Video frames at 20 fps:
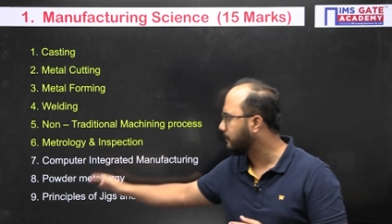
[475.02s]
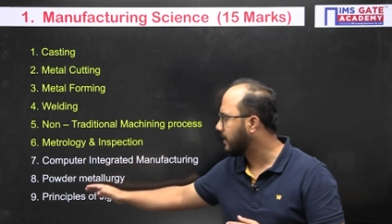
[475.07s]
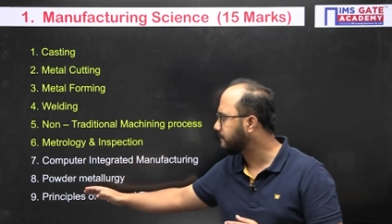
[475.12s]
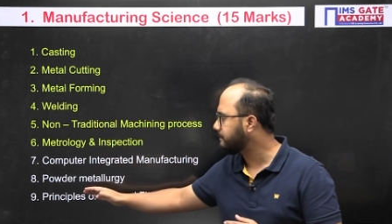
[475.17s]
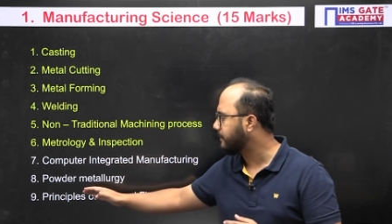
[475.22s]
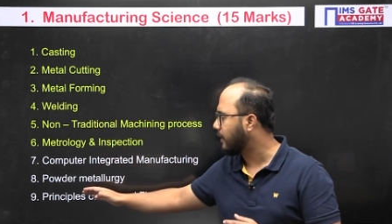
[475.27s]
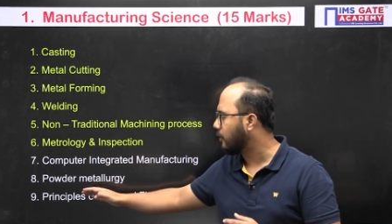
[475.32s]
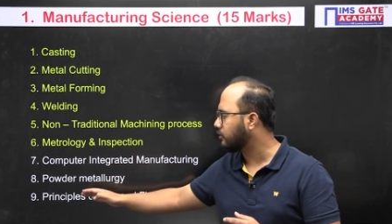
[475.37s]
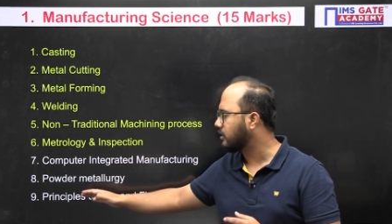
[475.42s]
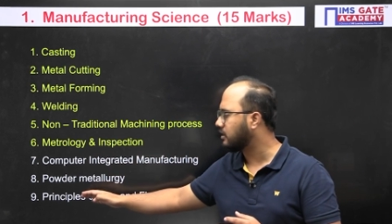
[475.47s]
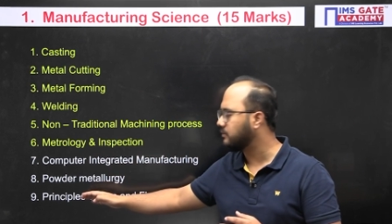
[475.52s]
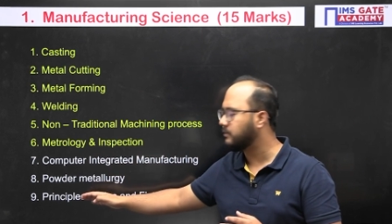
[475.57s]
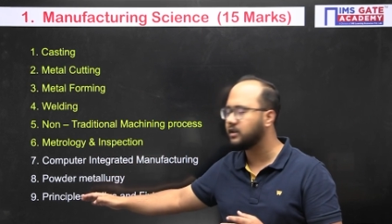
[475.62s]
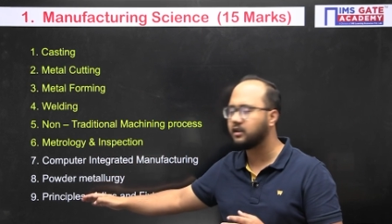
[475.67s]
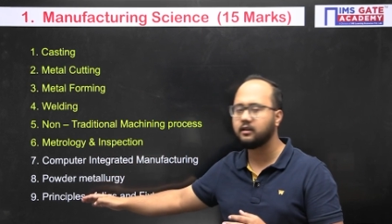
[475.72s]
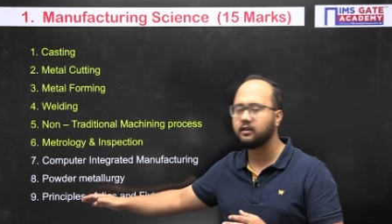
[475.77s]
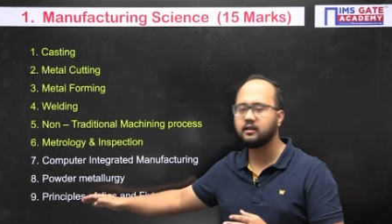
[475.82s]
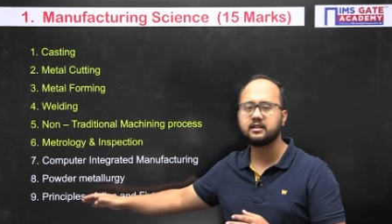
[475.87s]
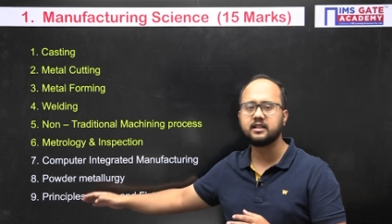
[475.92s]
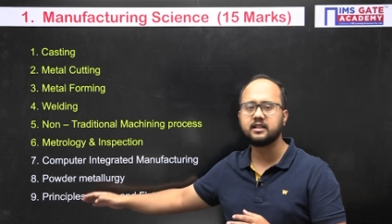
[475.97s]
powder
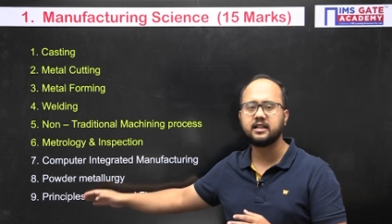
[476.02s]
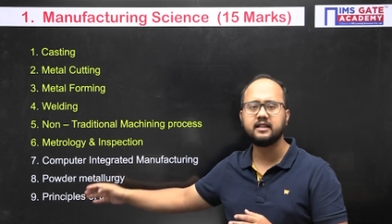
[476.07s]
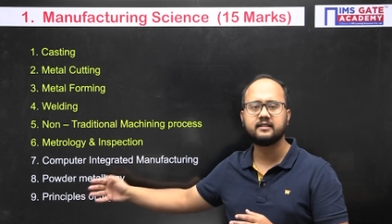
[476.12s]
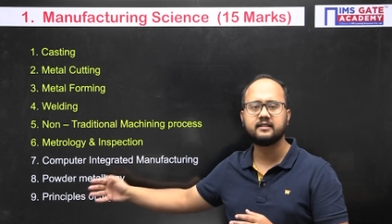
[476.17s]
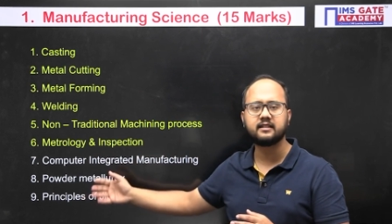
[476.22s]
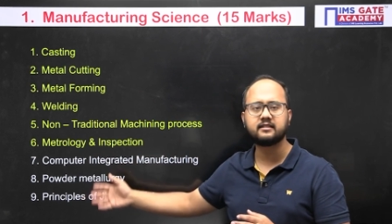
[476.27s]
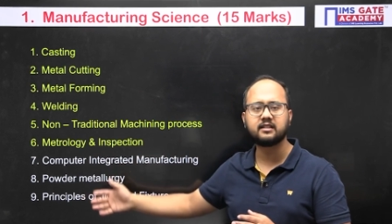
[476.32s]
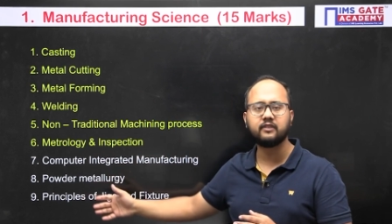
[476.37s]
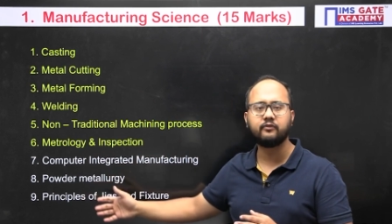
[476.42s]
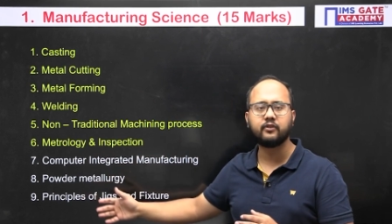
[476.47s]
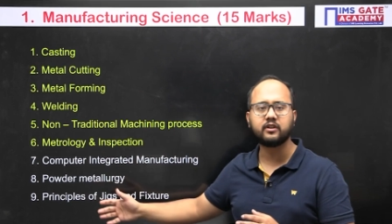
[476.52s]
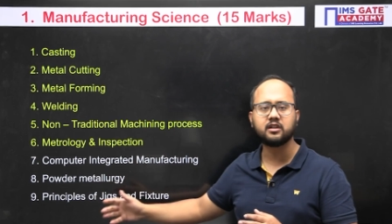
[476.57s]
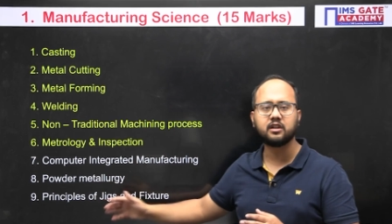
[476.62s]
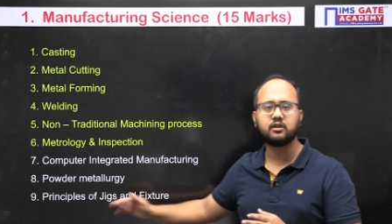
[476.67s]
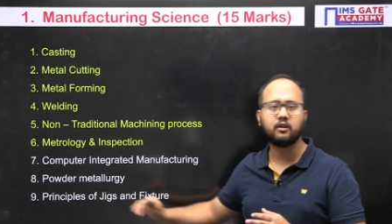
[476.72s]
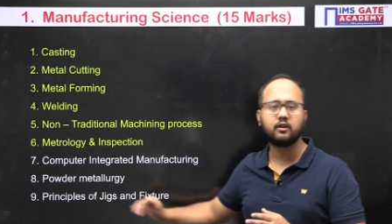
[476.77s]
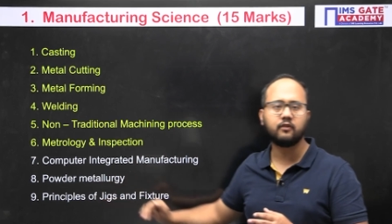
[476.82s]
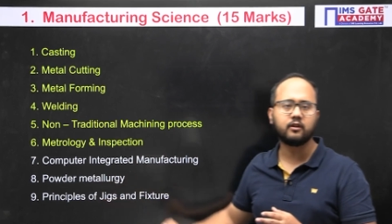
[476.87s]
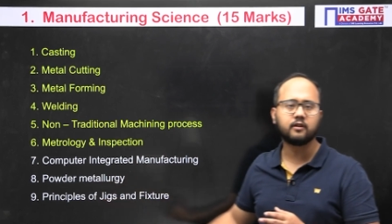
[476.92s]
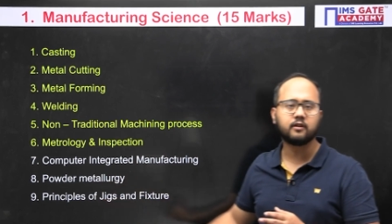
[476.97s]
metallurgy, Jigsaw fixture you
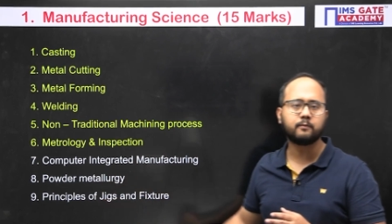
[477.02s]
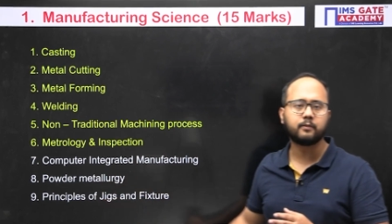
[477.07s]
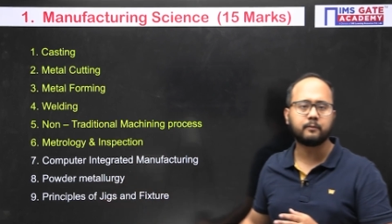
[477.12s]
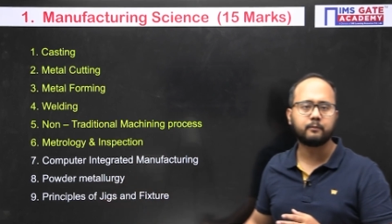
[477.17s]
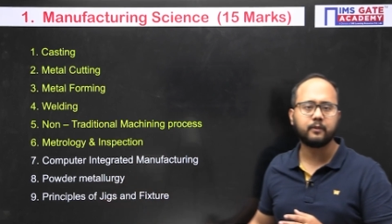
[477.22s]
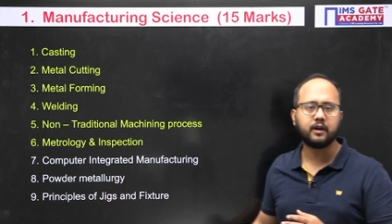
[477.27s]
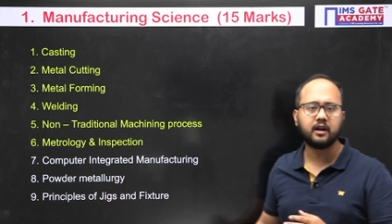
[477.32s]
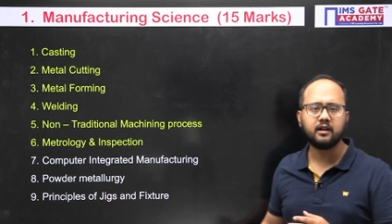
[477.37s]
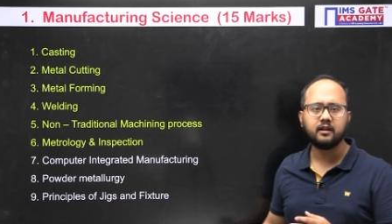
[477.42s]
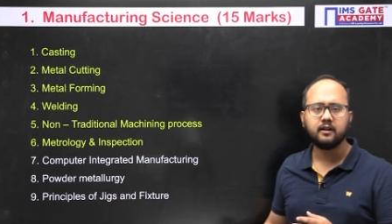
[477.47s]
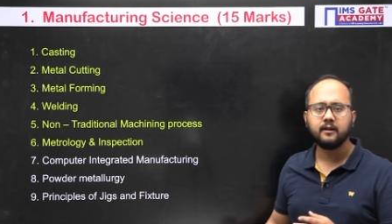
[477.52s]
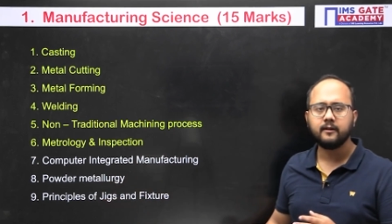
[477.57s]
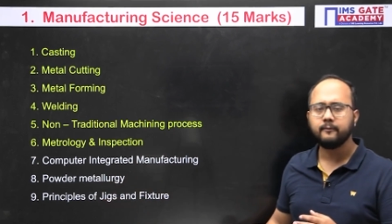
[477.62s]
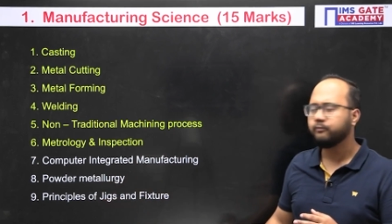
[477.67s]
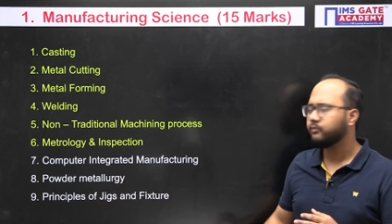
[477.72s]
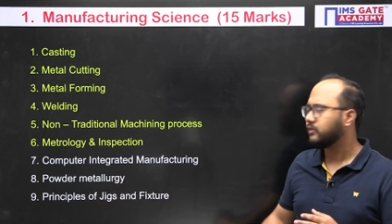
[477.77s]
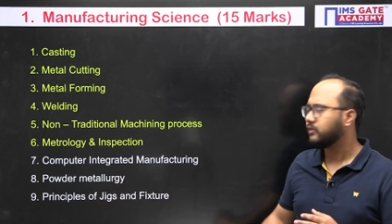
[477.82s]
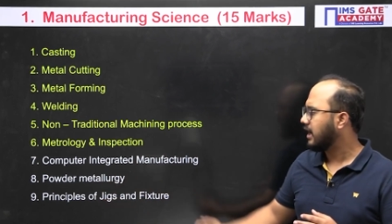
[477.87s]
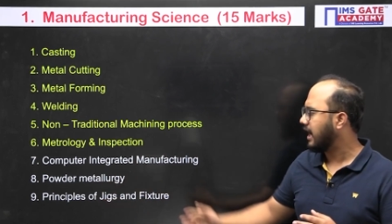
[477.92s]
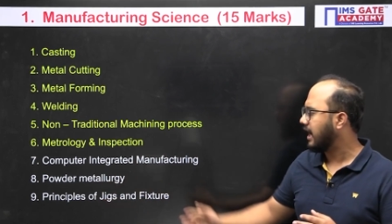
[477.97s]
have not prepared,
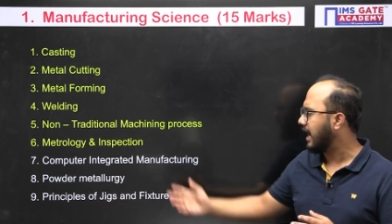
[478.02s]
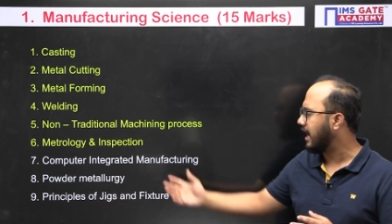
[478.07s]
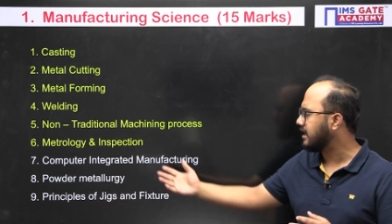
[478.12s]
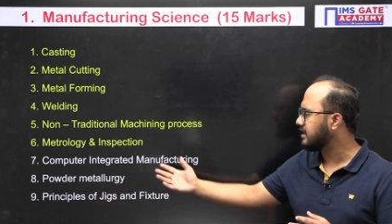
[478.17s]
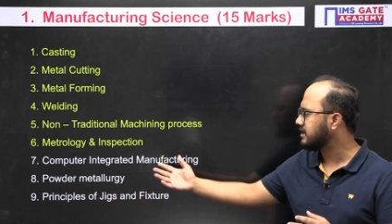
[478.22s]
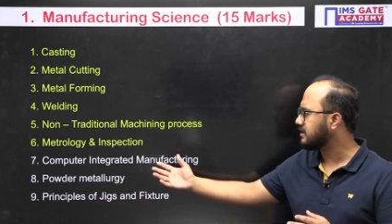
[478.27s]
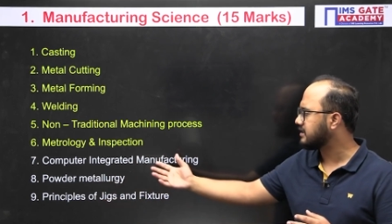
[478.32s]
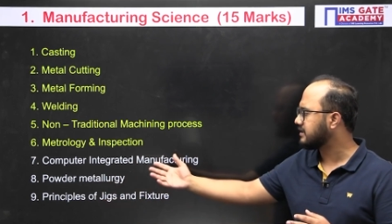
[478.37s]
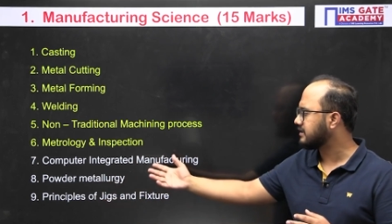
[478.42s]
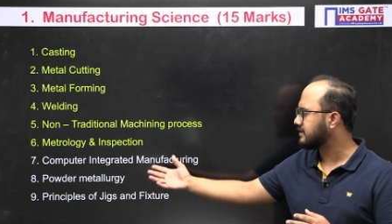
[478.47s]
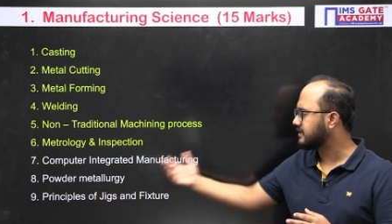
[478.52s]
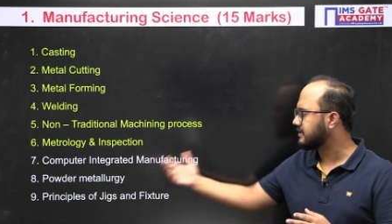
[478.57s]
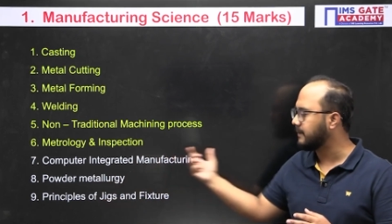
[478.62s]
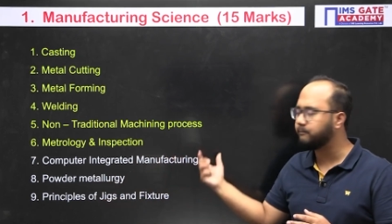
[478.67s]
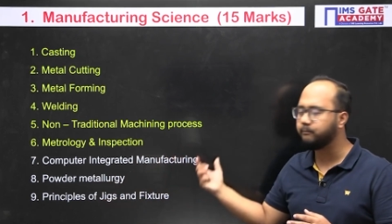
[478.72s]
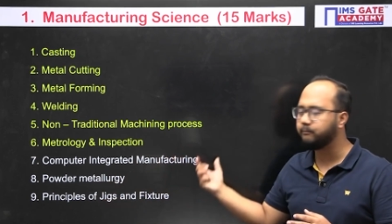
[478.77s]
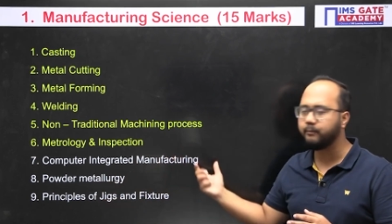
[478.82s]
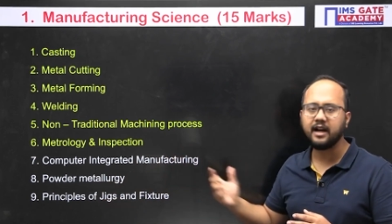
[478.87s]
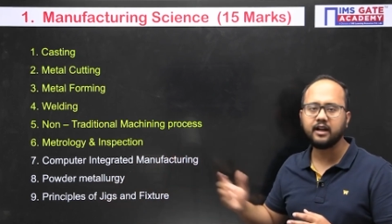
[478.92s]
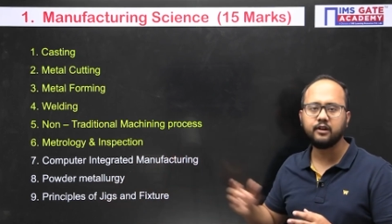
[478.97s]
and sim
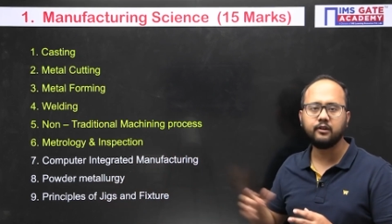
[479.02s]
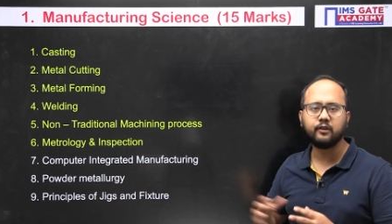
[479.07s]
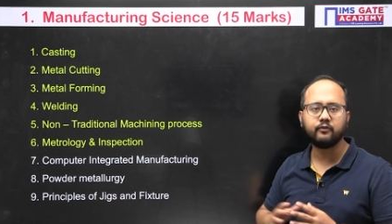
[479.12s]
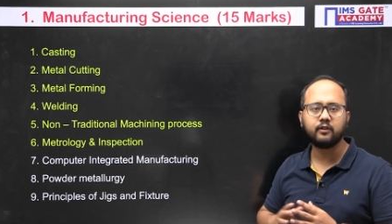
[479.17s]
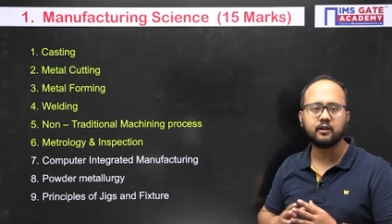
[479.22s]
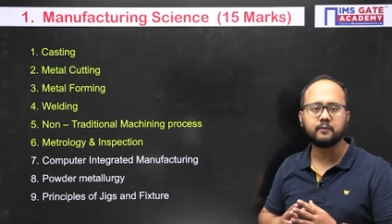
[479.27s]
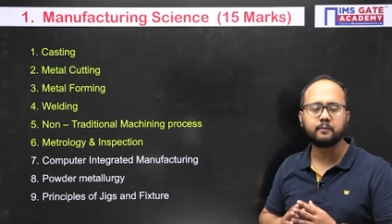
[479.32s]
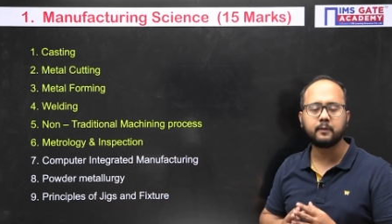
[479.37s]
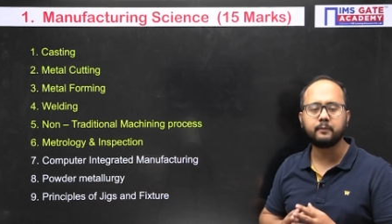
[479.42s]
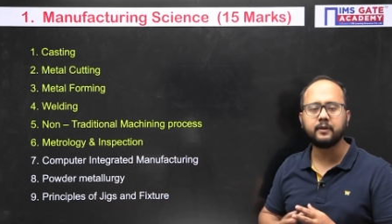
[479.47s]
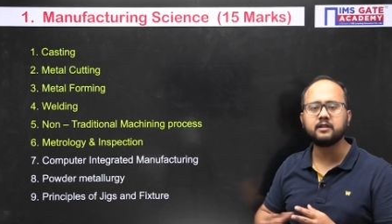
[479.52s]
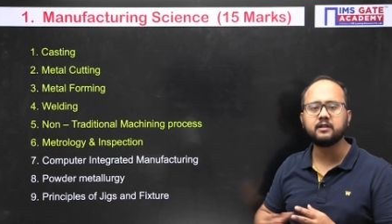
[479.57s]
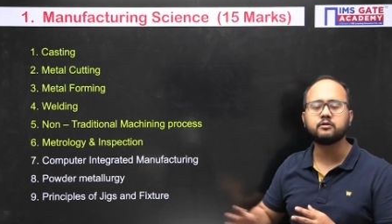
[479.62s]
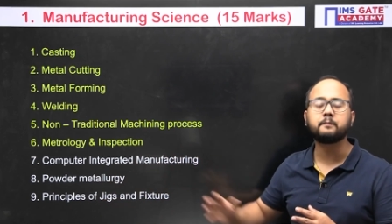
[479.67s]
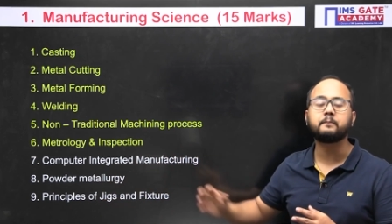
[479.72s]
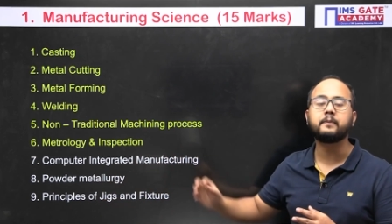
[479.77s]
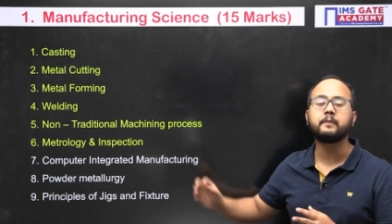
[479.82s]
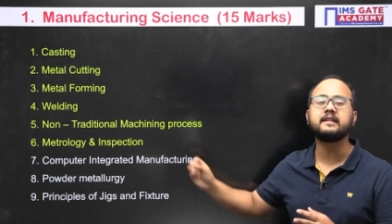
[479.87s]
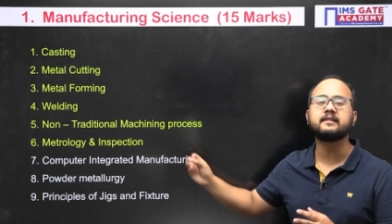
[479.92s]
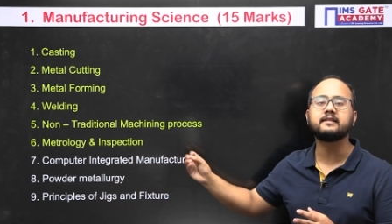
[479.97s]
part you have not prepared, so
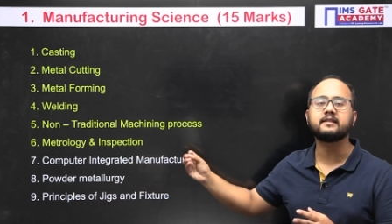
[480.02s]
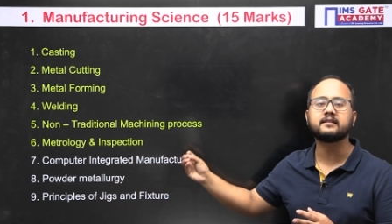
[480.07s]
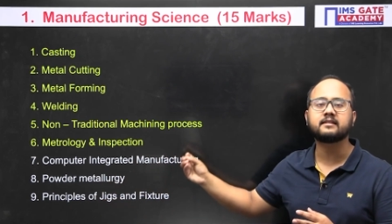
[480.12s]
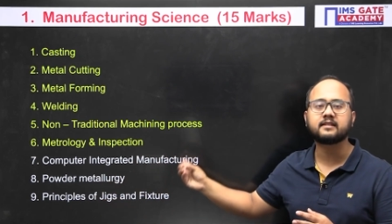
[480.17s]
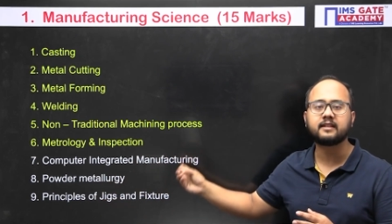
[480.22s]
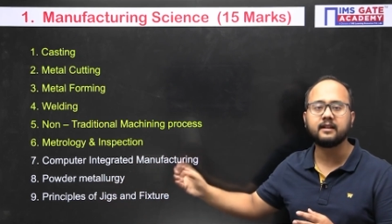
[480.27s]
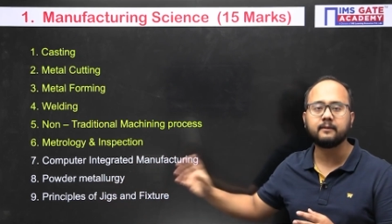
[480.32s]
please skip